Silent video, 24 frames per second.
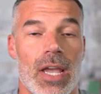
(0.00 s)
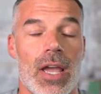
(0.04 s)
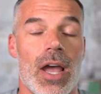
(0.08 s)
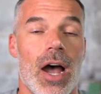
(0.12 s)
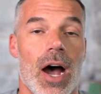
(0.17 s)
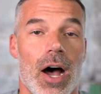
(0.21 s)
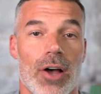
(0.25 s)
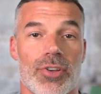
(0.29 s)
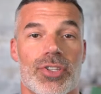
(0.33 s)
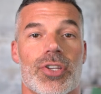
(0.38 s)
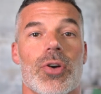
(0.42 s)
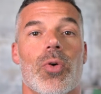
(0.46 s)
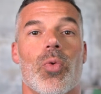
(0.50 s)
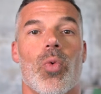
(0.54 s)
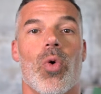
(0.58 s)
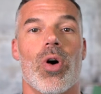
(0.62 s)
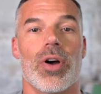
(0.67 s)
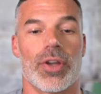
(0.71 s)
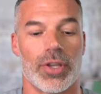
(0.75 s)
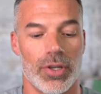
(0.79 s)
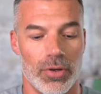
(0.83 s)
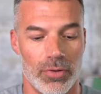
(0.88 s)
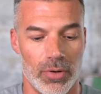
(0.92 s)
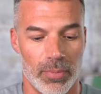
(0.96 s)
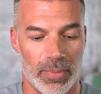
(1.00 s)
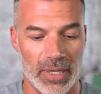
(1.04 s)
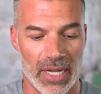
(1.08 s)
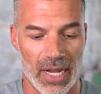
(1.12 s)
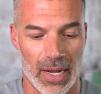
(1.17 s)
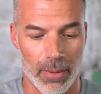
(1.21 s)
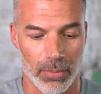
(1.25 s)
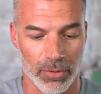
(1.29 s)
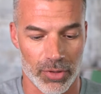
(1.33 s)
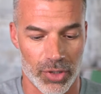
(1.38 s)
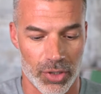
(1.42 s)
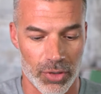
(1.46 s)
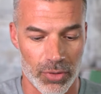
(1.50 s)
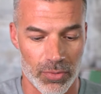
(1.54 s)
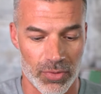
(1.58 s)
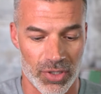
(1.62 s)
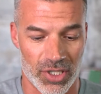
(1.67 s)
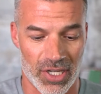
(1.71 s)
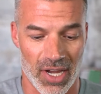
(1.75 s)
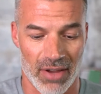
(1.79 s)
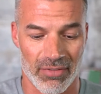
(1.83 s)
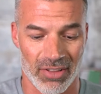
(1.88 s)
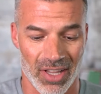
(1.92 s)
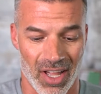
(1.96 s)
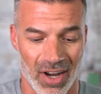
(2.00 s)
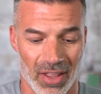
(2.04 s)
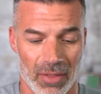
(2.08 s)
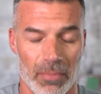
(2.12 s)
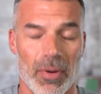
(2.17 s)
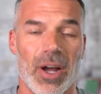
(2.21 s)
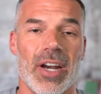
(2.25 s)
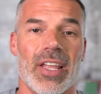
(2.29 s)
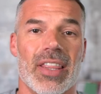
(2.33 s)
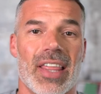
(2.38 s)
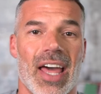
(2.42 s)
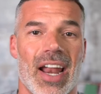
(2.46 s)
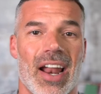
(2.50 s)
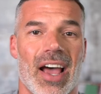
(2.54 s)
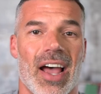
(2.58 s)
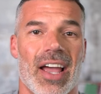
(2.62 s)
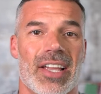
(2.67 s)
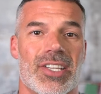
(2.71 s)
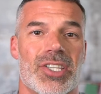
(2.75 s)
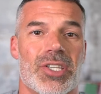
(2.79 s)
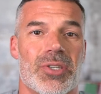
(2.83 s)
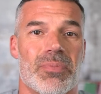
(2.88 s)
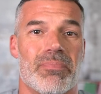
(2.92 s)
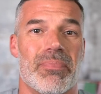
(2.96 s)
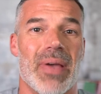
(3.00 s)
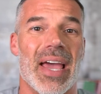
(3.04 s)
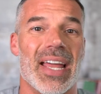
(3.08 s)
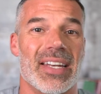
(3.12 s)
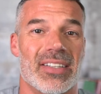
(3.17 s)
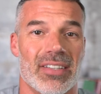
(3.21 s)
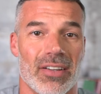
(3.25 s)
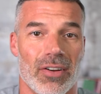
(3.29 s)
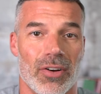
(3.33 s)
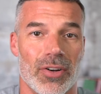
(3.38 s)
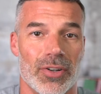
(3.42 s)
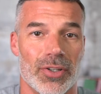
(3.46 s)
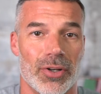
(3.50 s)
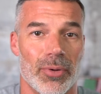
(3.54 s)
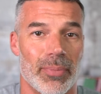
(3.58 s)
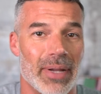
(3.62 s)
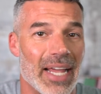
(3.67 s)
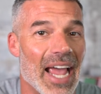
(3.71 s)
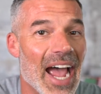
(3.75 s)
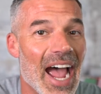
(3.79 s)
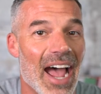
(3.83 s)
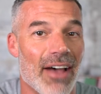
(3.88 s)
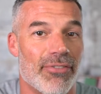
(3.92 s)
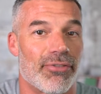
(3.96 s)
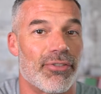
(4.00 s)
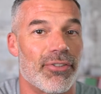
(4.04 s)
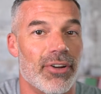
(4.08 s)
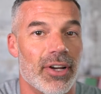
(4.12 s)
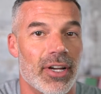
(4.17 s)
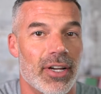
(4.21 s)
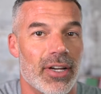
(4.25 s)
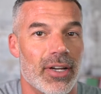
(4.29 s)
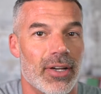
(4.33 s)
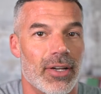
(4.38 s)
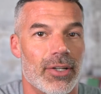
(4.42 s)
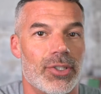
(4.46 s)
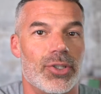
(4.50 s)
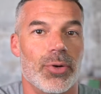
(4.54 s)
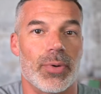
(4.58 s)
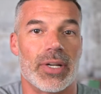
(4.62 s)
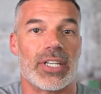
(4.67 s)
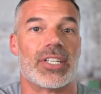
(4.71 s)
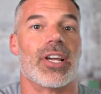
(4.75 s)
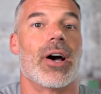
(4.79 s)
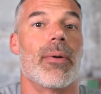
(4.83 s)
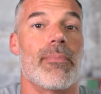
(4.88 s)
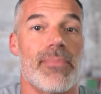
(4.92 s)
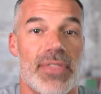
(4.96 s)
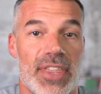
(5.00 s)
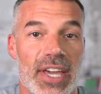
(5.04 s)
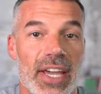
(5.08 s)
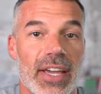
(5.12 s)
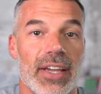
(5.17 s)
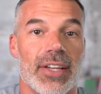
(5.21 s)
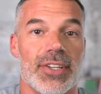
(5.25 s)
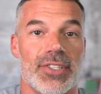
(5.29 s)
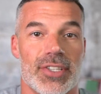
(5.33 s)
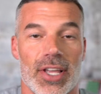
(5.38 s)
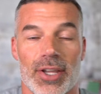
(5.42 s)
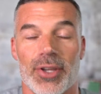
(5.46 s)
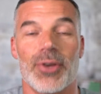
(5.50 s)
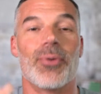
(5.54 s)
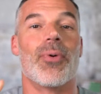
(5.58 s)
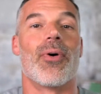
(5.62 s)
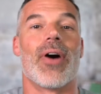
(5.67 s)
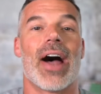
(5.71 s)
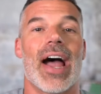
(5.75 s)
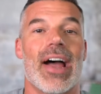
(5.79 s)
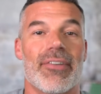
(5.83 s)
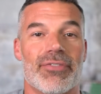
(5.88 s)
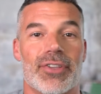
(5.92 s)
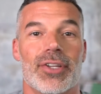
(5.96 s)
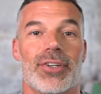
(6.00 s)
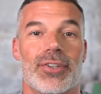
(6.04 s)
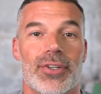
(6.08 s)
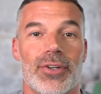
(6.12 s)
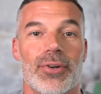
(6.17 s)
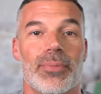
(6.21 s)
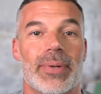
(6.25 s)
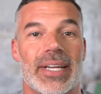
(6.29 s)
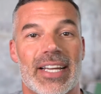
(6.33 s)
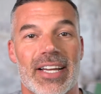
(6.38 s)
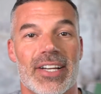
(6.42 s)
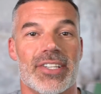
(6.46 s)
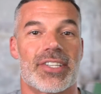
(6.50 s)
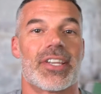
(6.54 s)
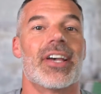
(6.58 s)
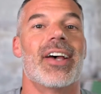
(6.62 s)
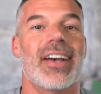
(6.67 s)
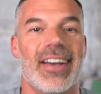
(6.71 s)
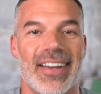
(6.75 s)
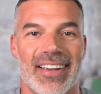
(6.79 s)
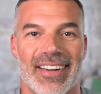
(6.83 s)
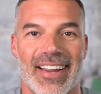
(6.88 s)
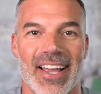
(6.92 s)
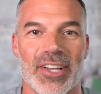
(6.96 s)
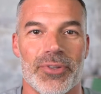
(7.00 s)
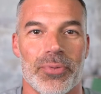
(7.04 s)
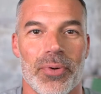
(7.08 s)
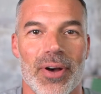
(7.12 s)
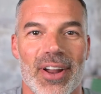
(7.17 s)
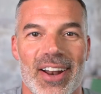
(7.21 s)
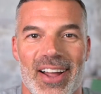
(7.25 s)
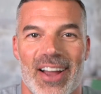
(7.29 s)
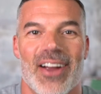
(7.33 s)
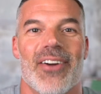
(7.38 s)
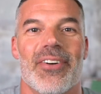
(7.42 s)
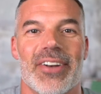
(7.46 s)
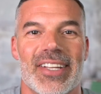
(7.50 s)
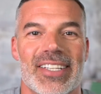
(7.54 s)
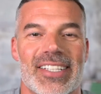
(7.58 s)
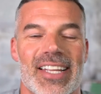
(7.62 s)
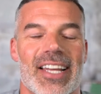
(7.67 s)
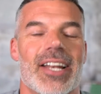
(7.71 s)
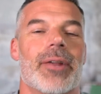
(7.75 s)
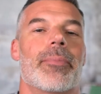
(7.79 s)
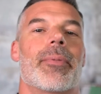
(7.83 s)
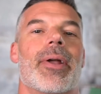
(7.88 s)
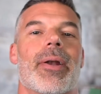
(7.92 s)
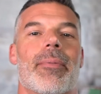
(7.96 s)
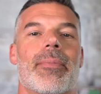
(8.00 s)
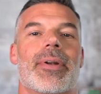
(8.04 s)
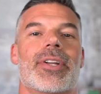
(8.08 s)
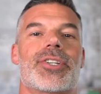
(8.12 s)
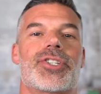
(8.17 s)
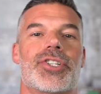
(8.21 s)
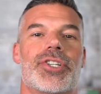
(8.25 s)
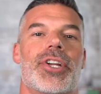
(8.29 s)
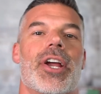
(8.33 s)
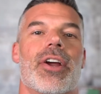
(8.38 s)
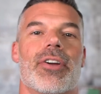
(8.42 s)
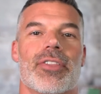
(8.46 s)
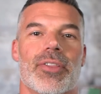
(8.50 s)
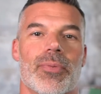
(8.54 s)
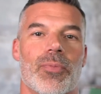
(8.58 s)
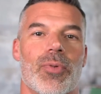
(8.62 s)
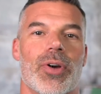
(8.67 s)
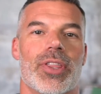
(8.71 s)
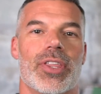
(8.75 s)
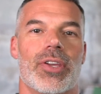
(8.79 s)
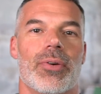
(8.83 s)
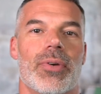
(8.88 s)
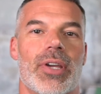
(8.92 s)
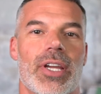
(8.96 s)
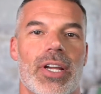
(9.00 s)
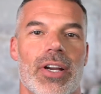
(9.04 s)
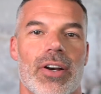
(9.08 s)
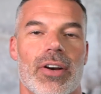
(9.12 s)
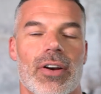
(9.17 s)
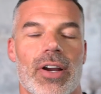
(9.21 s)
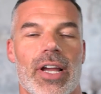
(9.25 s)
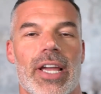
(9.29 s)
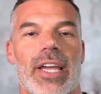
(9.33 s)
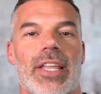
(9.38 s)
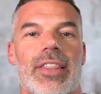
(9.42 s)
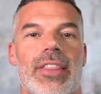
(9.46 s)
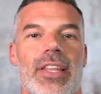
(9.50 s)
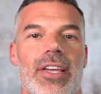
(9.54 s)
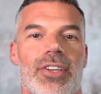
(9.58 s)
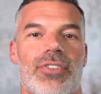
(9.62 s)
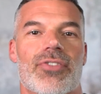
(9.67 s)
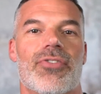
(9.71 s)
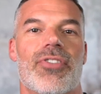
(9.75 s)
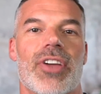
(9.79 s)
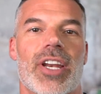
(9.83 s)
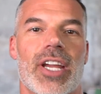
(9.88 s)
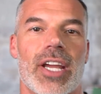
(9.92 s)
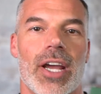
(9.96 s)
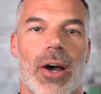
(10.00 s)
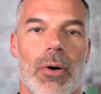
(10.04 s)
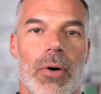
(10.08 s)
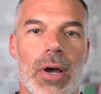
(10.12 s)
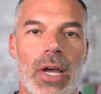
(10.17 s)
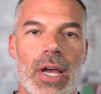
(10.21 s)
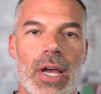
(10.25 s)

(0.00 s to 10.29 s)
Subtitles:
I also want you to be able to save a lot of the money that I spent on your behalf doing dumb things that you won't have to do because guess what? I already did them and I'm going to share them with you here in this video.